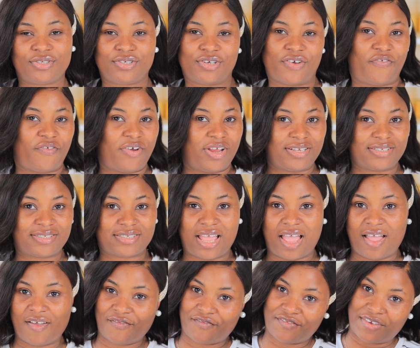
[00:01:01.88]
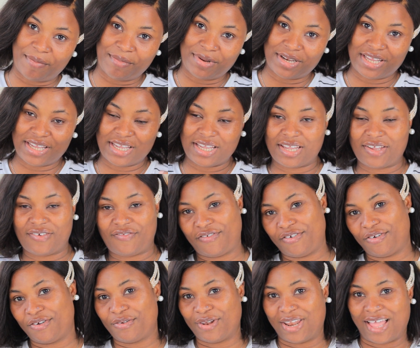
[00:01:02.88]
to your friends and family if
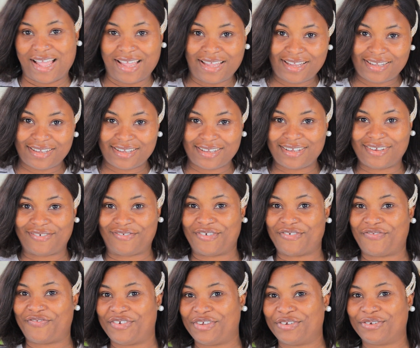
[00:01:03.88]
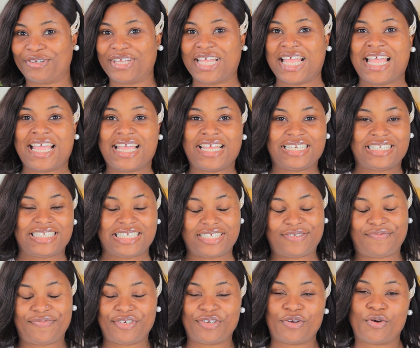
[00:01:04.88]
you feel
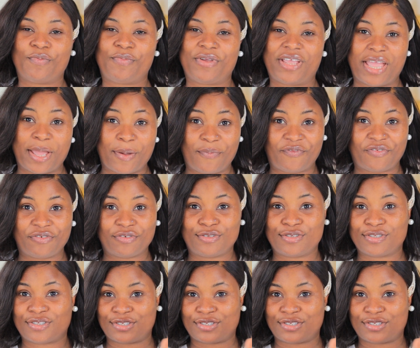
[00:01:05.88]
this video will be helpful to.